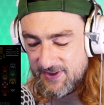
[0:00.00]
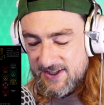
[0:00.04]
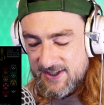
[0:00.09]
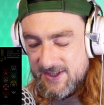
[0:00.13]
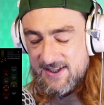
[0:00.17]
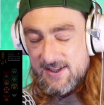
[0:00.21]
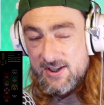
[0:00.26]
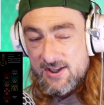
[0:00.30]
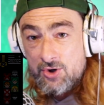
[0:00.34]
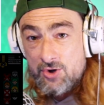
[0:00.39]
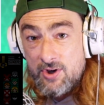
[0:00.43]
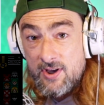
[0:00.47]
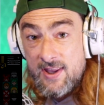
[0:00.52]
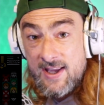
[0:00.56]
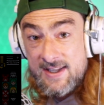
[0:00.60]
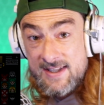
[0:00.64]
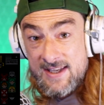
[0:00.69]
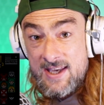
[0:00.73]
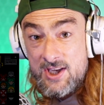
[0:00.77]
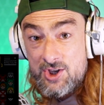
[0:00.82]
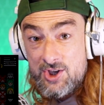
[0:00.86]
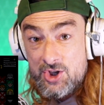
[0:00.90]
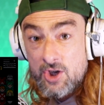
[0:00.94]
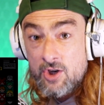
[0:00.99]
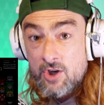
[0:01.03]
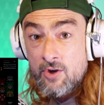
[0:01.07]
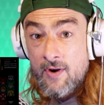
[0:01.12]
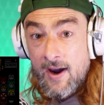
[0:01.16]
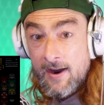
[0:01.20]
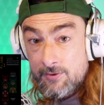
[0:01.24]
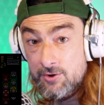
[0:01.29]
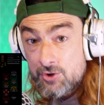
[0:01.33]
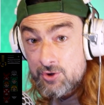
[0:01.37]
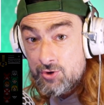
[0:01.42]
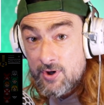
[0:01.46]
This is the trick. They teach
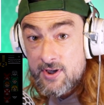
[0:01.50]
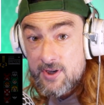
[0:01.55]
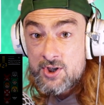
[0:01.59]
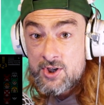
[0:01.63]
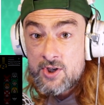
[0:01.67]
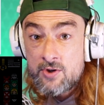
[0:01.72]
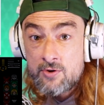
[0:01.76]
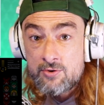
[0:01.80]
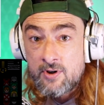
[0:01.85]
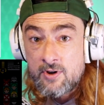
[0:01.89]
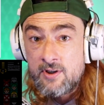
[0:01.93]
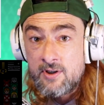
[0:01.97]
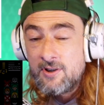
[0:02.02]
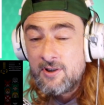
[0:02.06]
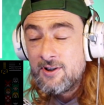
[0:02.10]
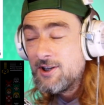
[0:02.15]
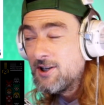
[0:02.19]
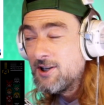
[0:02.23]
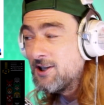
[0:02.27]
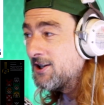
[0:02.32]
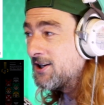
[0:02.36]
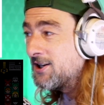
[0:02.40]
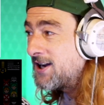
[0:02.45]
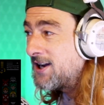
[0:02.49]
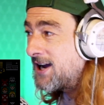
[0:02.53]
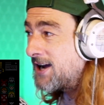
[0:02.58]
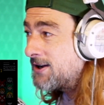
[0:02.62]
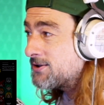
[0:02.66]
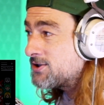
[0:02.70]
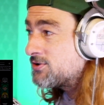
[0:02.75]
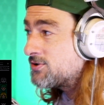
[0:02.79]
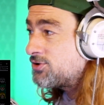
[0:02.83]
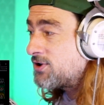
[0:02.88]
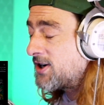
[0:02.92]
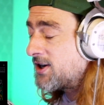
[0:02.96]
you how to trick children,
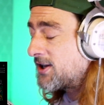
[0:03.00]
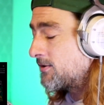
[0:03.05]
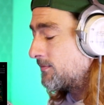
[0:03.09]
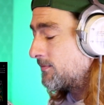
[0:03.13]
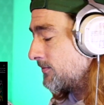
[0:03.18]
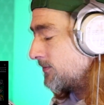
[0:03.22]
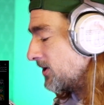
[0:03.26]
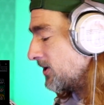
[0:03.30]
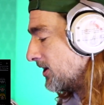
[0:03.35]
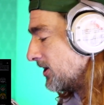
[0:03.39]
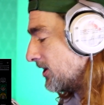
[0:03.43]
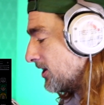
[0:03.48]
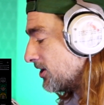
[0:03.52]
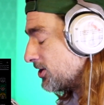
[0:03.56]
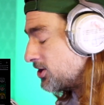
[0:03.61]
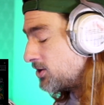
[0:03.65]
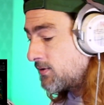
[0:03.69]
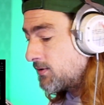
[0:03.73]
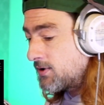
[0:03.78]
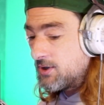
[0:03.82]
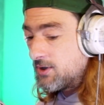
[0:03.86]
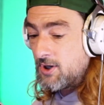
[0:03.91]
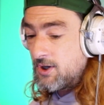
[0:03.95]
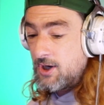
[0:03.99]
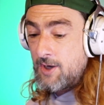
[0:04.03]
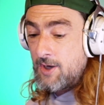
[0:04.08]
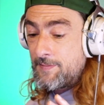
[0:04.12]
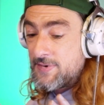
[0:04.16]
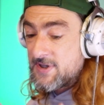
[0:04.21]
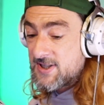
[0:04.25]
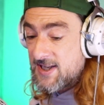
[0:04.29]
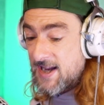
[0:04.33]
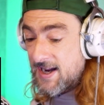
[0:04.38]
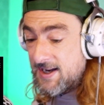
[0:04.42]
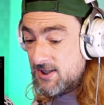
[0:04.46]
how to trick them. Do you want a
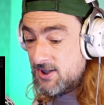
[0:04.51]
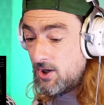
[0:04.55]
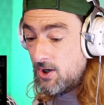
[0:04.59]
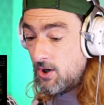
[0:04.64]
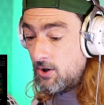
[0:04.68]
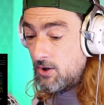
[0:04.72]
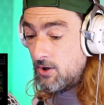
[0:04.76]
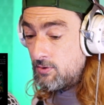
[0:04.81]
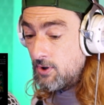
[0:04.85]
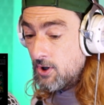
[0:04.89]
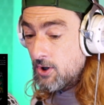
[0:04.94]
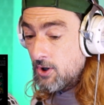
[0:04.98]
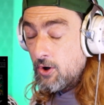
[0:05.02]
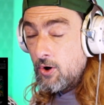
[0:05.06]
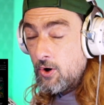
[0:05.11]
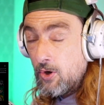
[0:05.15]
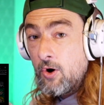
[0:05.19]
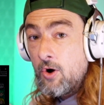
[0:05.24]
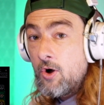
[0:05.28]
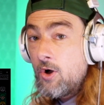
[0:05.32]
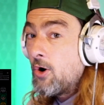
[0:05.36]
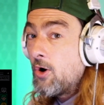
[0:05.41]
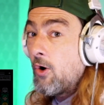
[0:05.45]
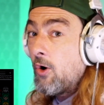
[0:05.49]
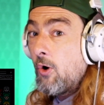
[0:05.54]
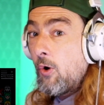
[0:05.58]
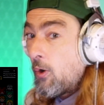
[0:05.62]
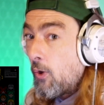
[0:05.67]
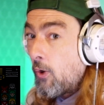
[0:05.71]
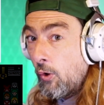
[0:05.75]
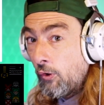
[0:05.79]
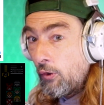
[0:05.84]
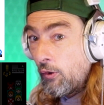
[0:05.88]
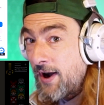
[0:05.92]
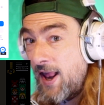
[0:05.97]
potato
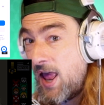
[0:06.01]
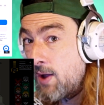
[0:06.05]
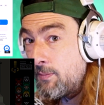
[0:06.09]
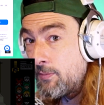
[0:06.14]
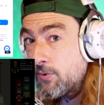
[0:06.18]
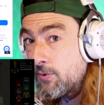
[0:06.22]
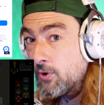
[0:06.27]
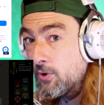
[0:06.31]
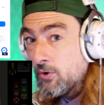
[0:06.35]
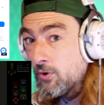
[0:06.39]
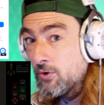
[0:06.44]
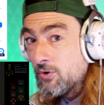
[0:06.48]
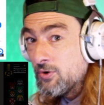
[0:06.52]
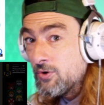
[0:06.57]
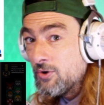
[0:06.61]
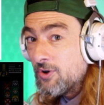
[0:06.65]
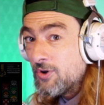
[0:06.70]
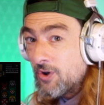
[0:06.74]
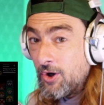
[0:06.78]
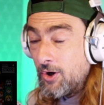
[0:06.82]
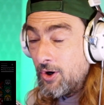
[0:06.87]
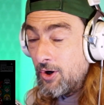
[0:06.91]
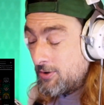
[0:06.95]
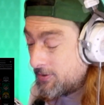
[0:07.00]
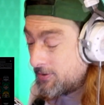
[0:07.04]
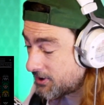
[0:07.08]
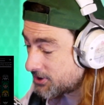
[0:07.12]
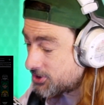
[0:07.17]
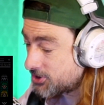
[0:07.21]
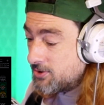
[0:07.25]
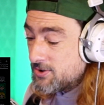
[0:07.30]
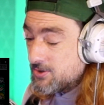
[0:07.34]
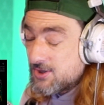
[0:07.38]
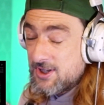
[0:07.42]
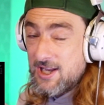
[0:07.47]
or an apple? Oh,
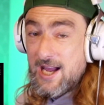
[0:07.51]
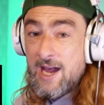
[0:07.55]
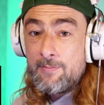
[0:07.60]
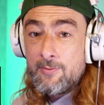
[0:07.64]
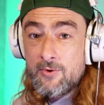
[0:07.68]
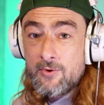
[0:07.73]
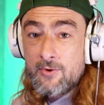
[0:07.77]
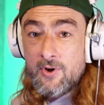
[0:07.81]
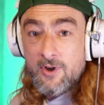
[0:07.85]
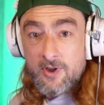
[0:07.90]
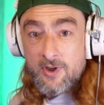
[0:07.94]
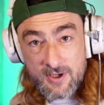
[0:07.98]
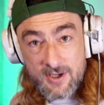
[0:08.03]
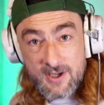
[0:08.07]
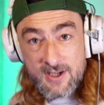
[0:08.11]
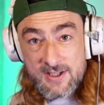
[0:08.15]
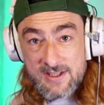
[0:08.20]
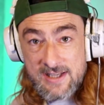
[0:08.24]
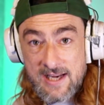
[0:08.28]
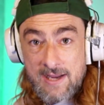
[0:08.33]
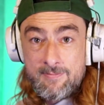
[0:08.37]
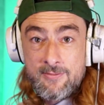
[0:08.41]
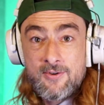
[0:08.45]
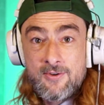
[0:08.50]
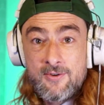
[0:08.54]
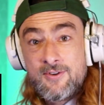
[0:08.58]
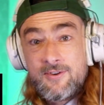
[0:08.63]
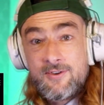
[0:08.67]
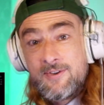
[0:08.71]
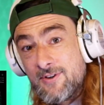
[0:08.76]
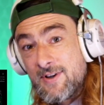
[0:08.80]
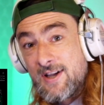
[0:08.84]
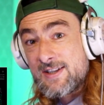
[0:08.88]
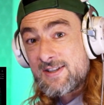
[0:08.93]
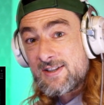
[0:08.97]
they choose the apple. Oh, a nice
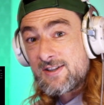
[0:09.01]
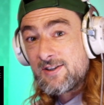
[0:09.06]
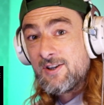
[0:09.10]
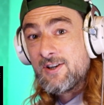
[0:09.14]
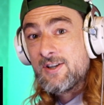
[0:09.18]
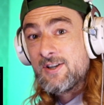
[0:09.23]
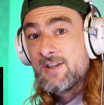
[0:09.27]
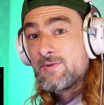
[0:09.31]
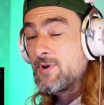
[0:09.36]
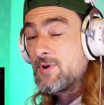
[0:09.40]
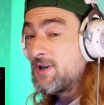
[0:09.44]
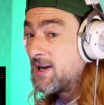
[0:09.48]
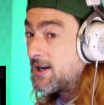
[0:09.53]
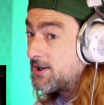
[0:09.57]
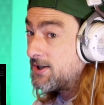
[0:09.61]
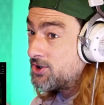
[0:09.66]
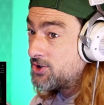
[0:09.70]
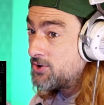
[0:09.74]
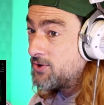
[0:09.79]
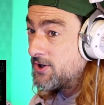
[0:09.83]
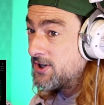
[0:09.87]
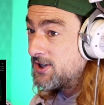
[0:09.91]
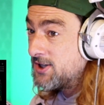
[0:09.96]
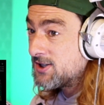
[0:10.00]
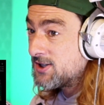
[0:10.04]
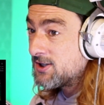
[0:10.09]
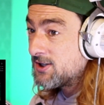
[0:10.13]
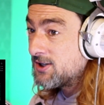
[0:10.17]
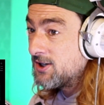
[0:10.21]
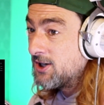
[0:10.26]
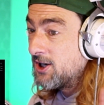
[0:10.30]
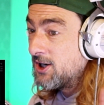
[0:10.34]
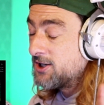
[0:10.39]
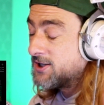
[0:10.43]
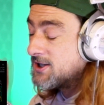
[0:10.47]
apple. Oh, that's nice. Well, you had a choice.